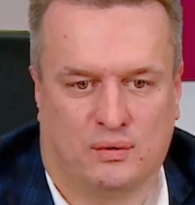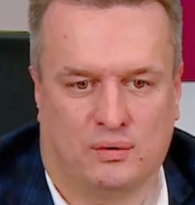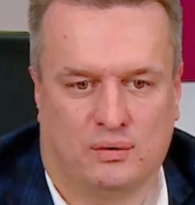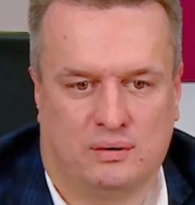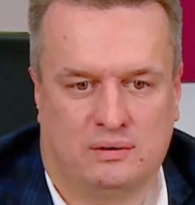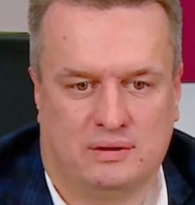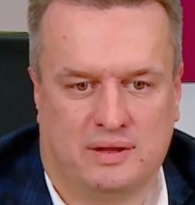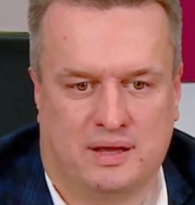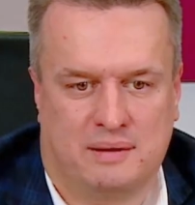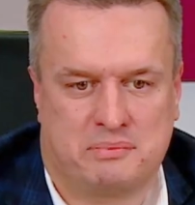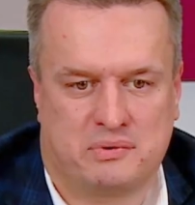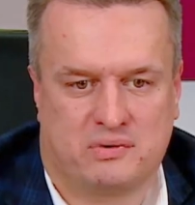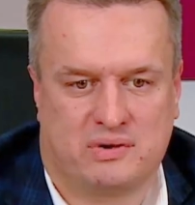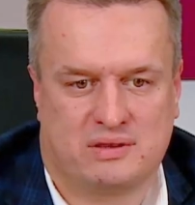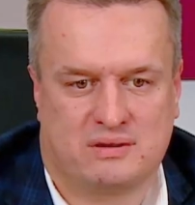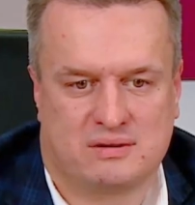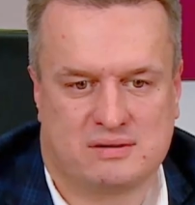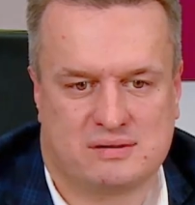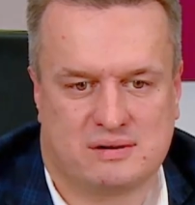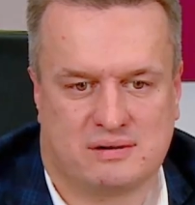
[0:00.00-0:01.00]
All the
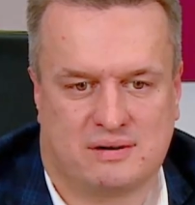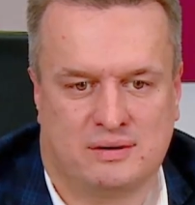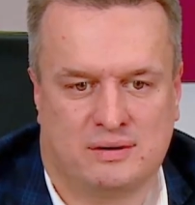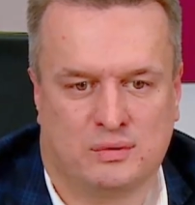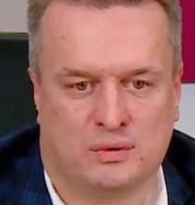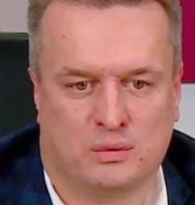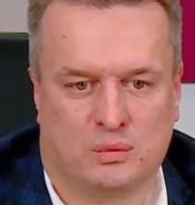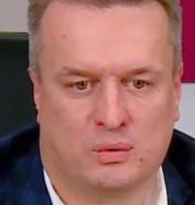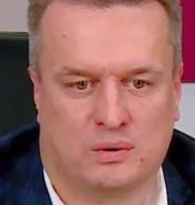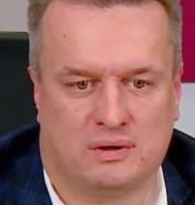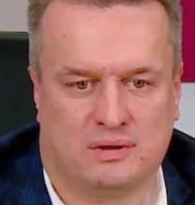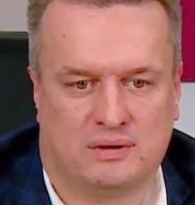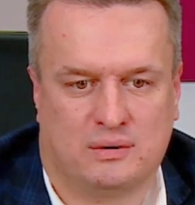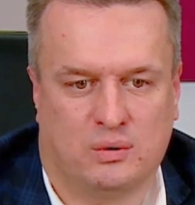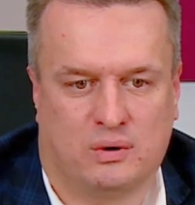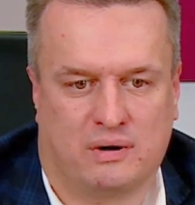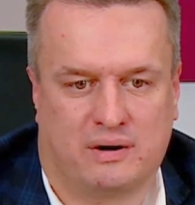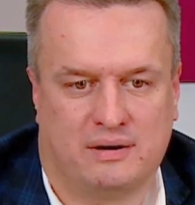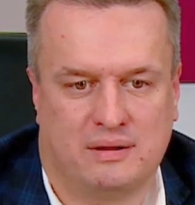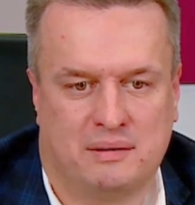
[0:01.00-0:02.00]
operators around the world
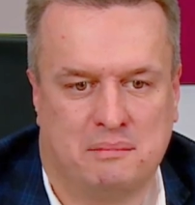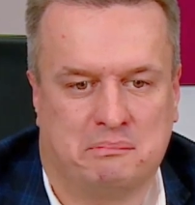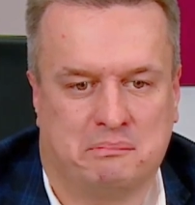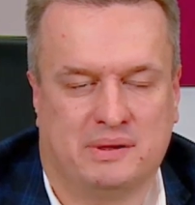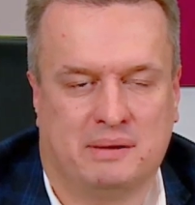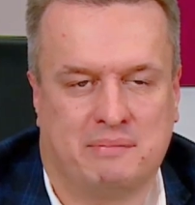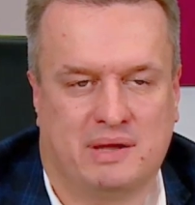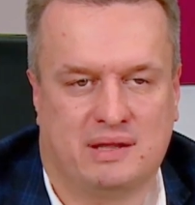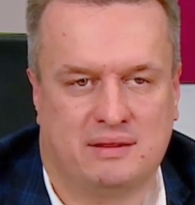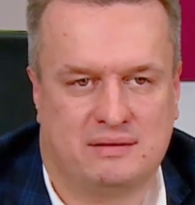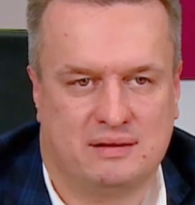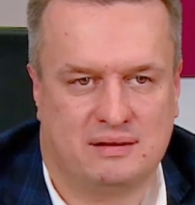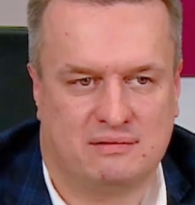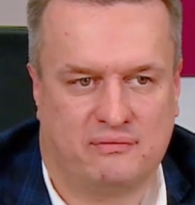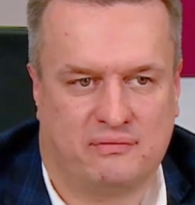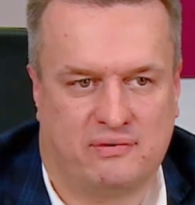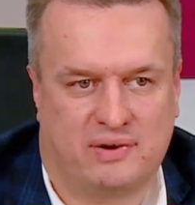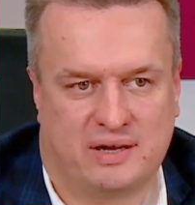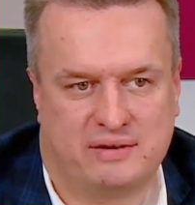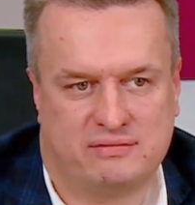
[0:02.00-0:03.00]
who are
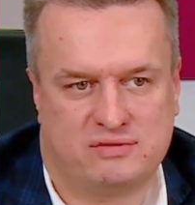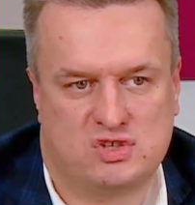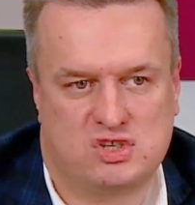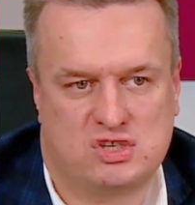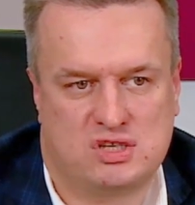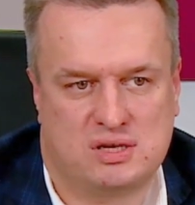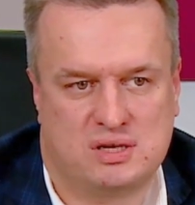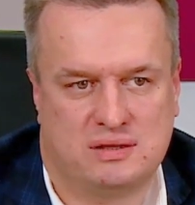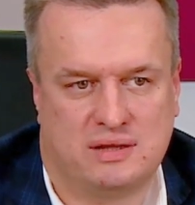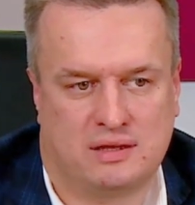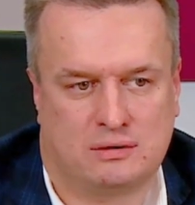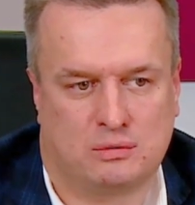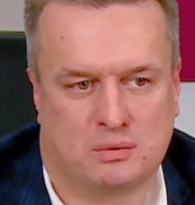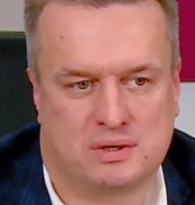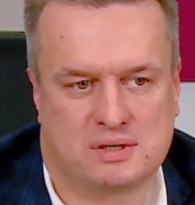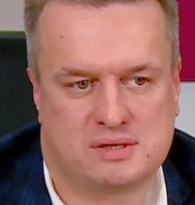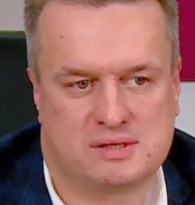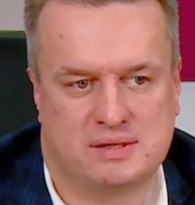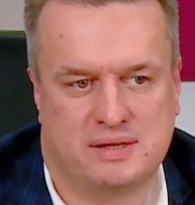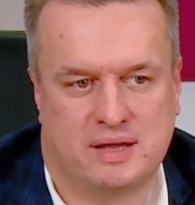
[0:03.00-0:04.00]
implementing 5G
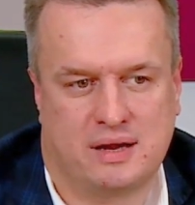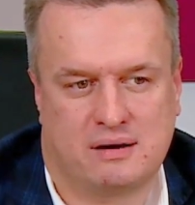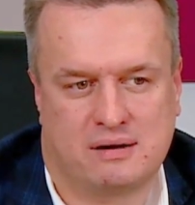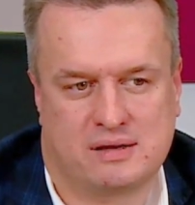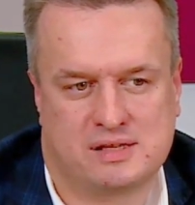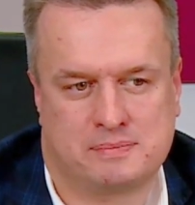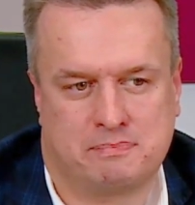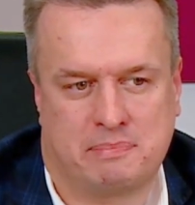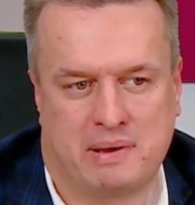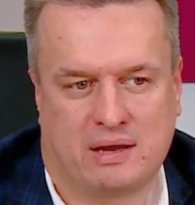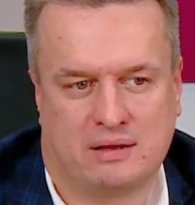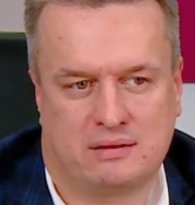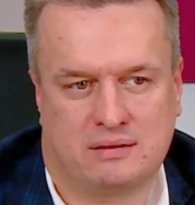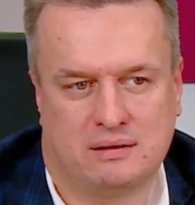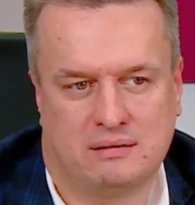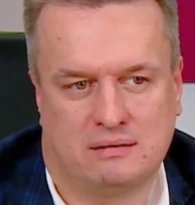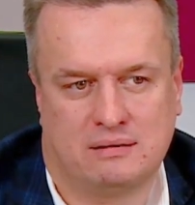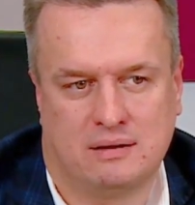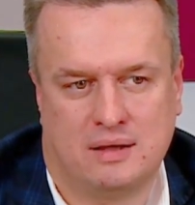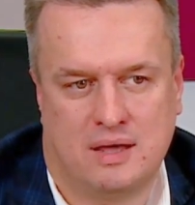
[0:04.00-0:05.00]
networks, they're
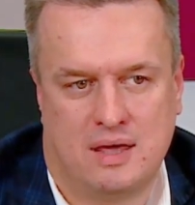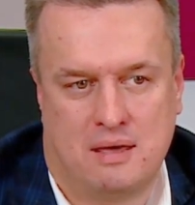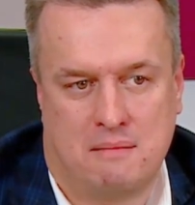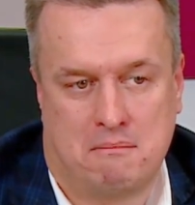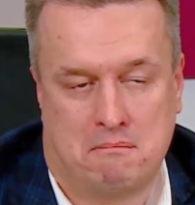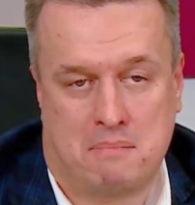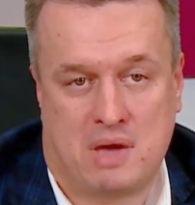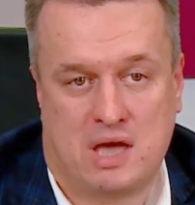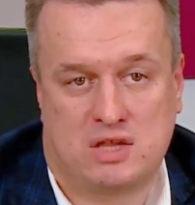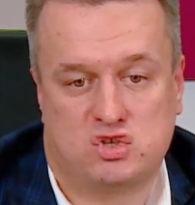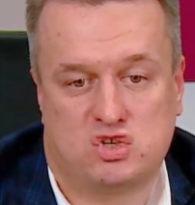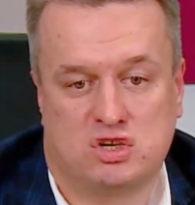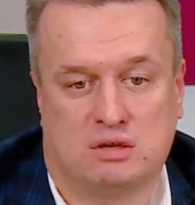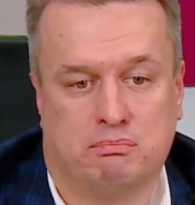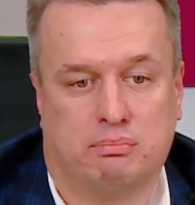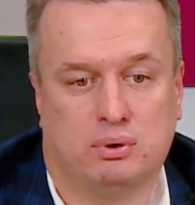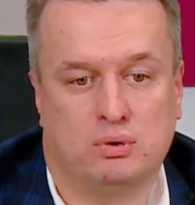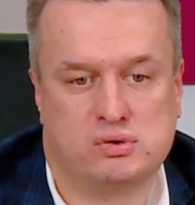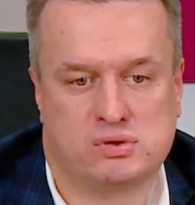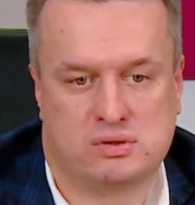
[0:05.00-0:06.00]
expecting magic
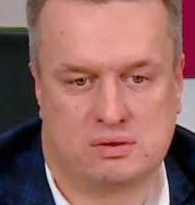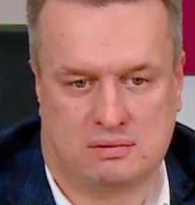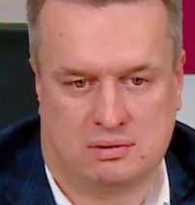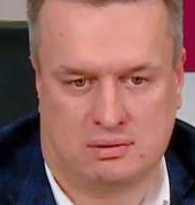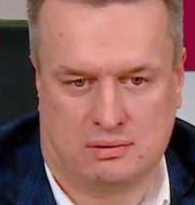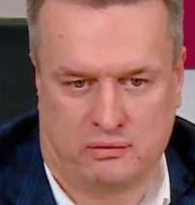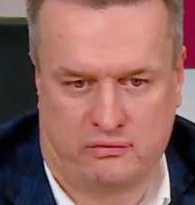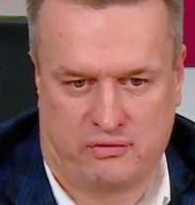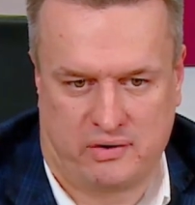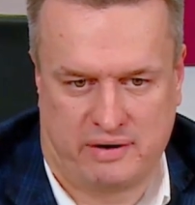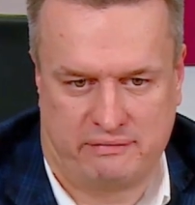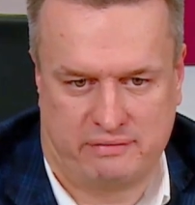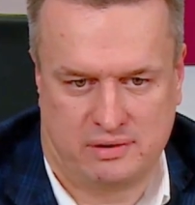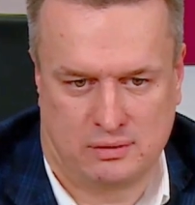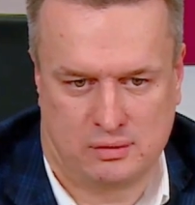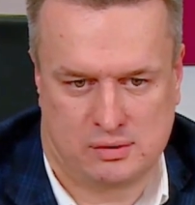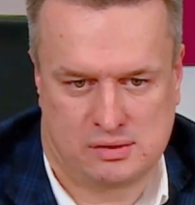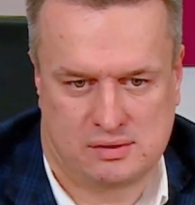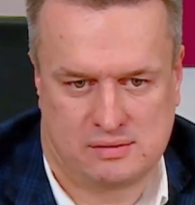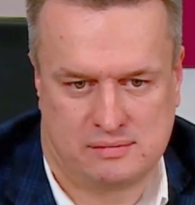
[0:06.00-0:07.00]
boost of
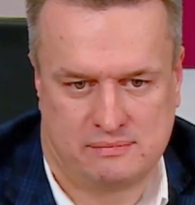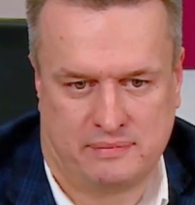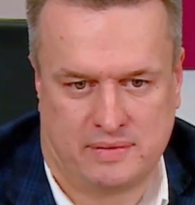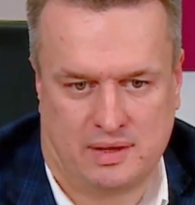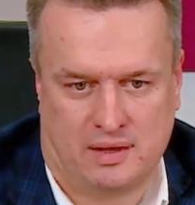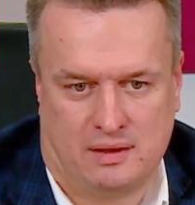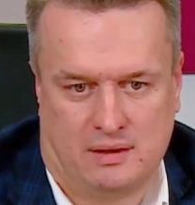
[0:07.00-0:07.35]
revenues.